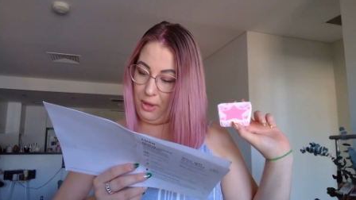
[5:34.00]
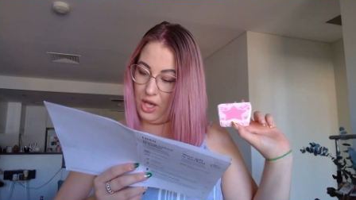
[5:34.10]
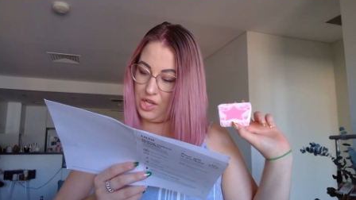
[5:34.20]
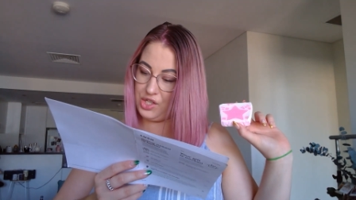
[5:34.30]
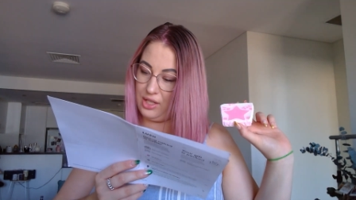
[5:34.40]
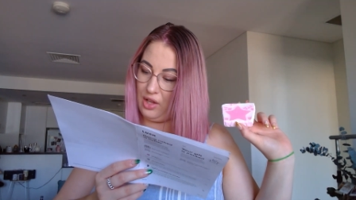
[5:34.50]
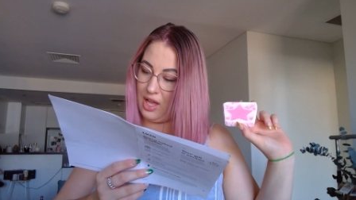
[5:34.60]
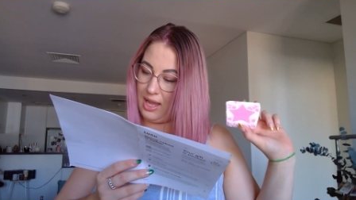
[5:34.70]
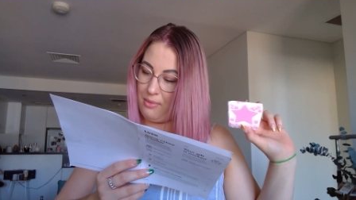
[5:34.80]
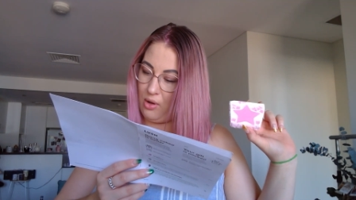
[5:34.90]
Persian
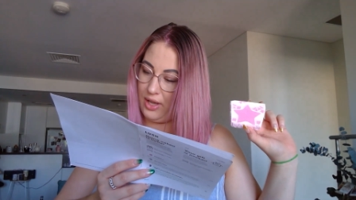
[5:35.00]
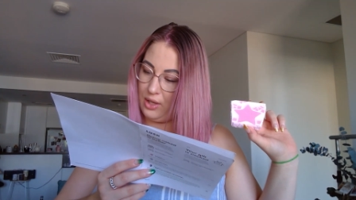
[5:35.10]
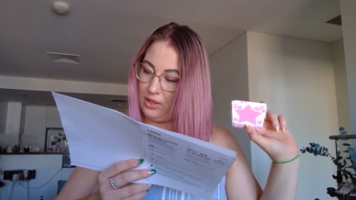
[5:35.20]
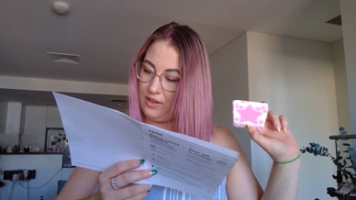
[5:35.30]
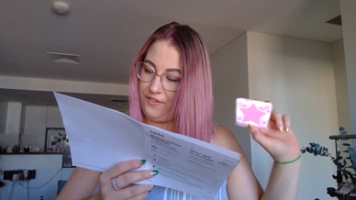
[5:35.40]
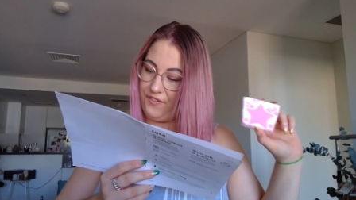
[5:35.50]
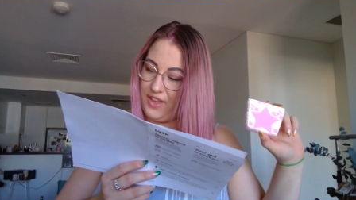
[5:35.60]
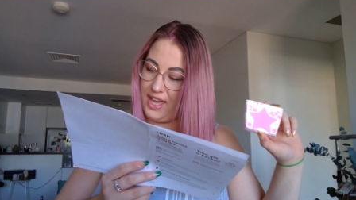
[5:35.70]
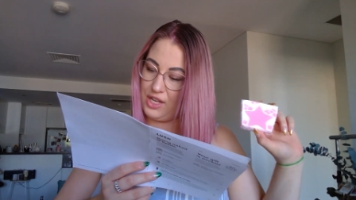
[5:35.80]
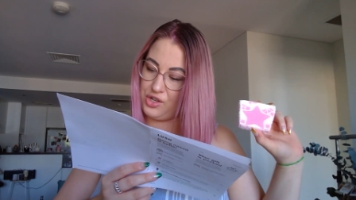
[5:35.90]
lime oil,
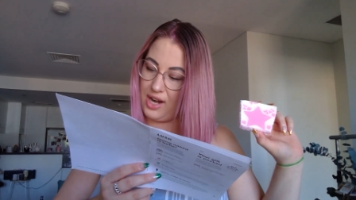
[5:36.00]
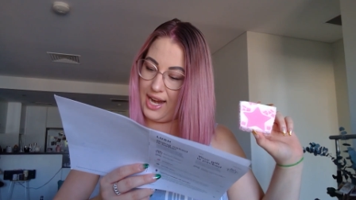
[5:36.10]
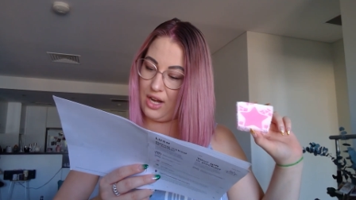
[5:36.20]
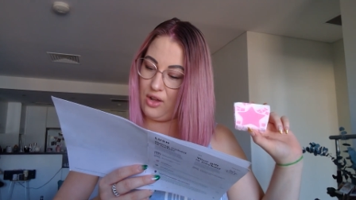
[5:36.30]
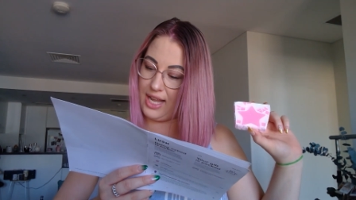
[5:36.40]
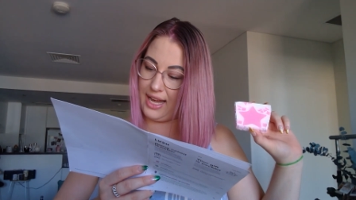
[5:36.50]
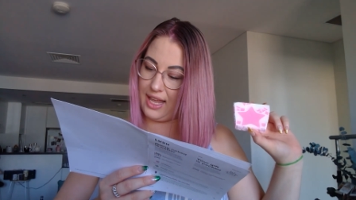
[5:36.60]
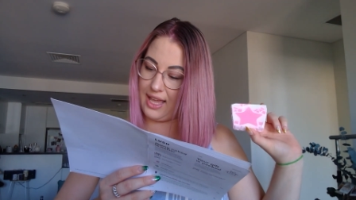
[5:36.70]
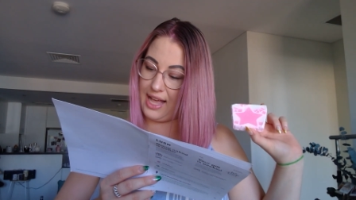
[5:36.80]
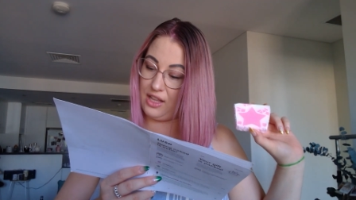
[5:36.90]
fair trade
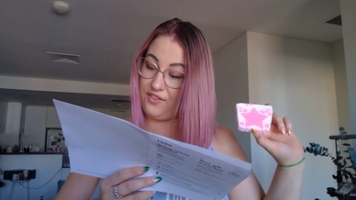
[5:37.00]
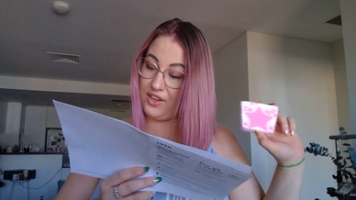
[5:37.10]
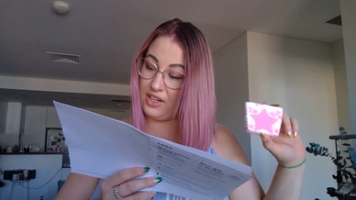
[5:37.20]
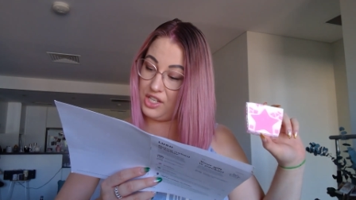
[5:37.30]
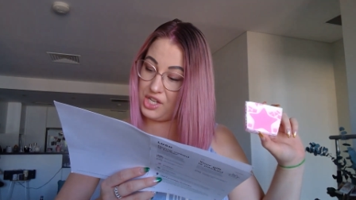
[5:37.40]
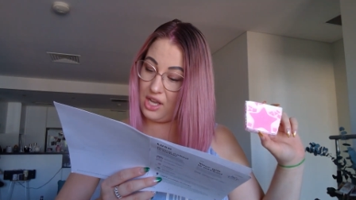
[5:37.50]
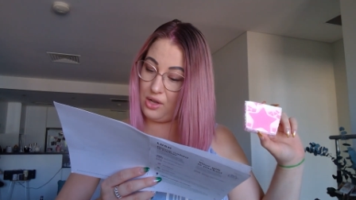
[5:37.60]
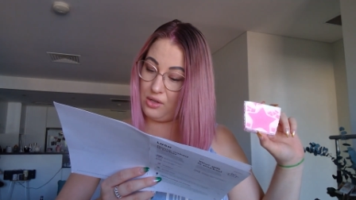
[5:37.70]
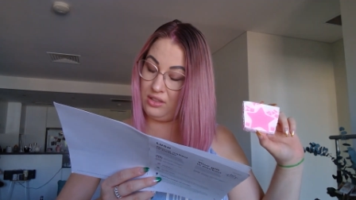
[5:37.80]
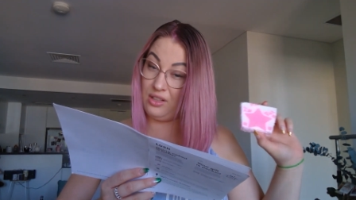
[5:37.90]
organic aloe vera
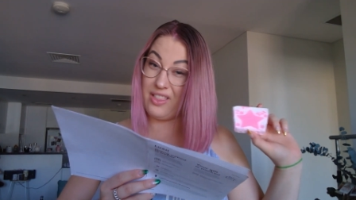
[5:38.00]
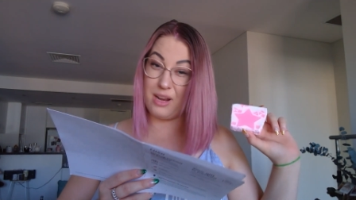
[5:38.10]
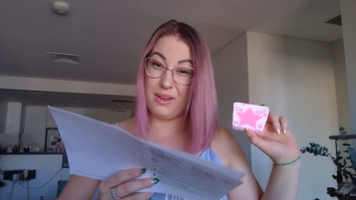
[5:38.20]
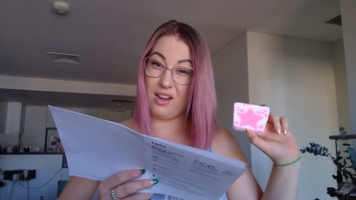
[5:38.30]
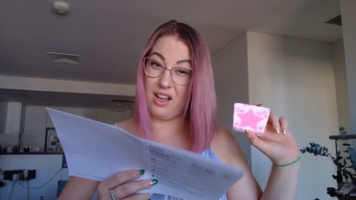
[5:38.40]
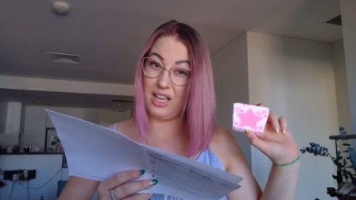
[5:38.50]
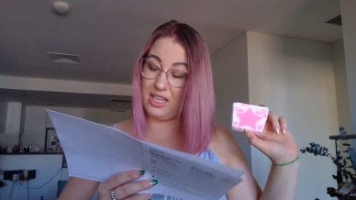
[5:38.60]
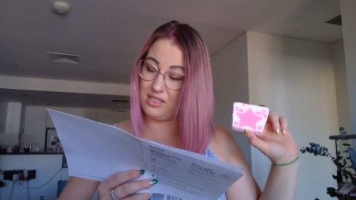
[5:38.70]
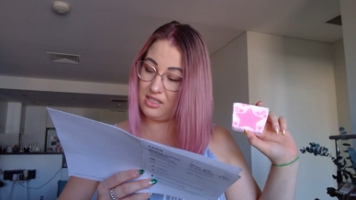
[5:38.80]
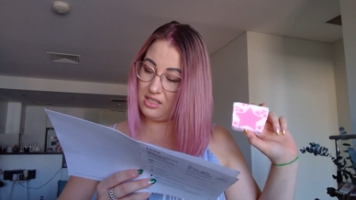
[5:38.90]
gel. That'd be
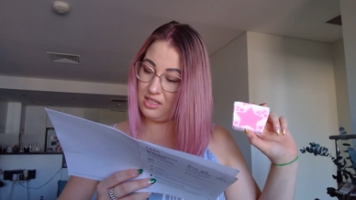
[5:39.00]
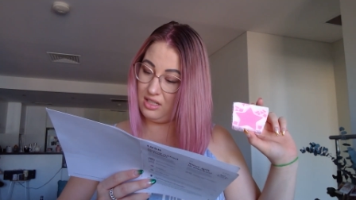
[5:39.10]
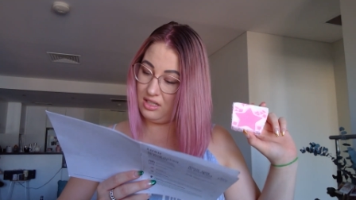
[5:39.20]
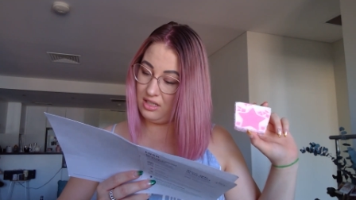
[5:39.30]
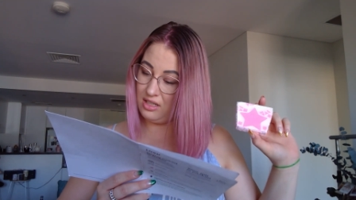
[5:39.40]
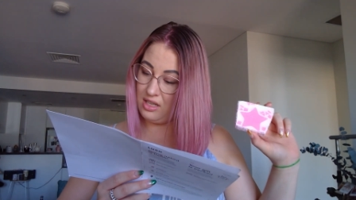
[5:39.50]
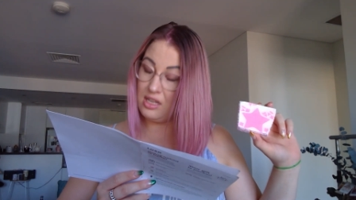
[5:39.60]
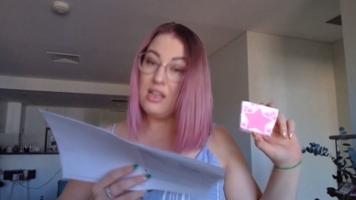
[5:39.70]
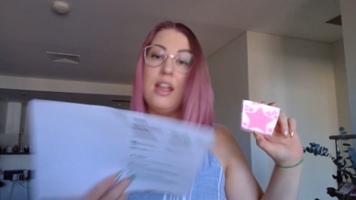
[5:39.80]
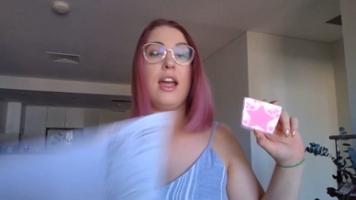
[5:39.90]
nice.
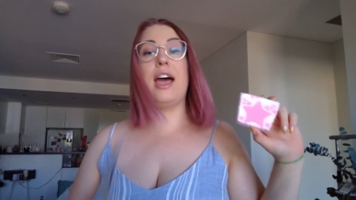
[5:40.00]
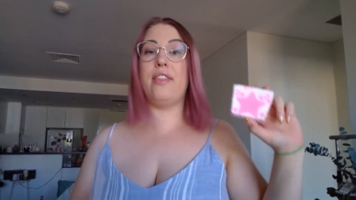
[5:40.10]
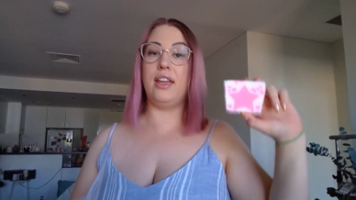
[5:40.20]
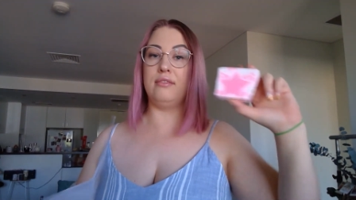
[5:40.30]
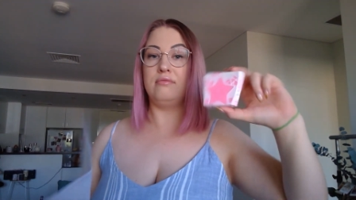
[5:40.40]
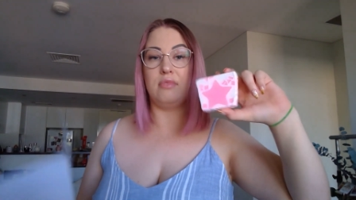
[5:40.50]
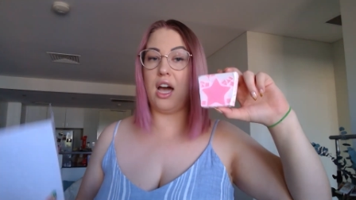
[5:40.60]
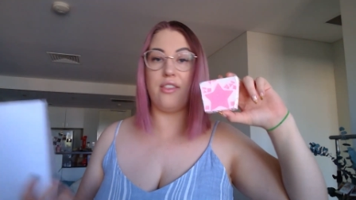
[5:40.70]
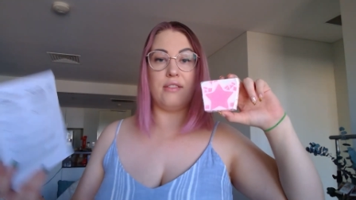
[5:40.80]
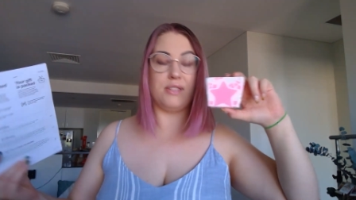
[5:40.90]
And then
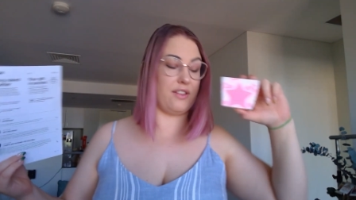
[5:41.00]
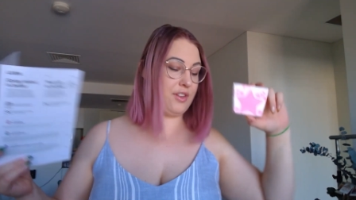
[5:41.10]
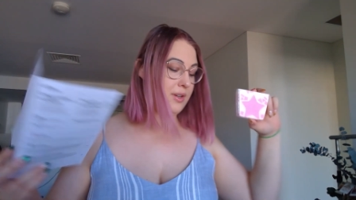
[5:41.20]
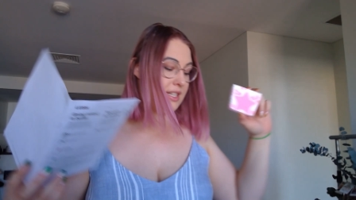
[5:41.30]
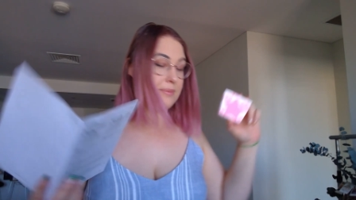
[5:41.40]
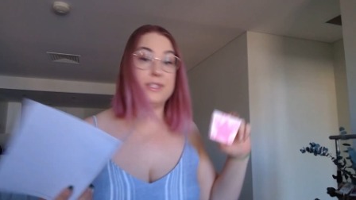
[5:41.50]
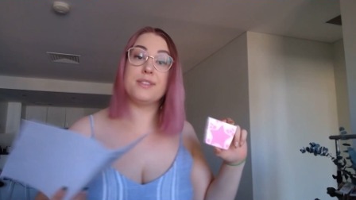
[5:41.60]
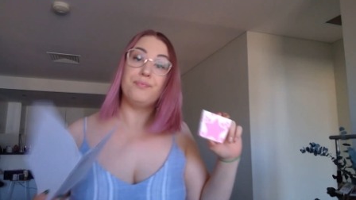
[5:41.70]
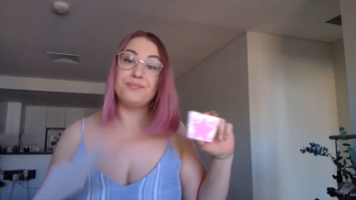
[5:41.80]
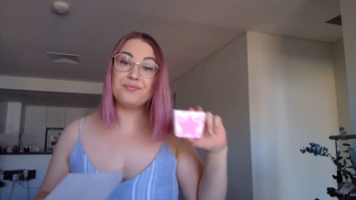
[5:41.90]
other stuff that always happens.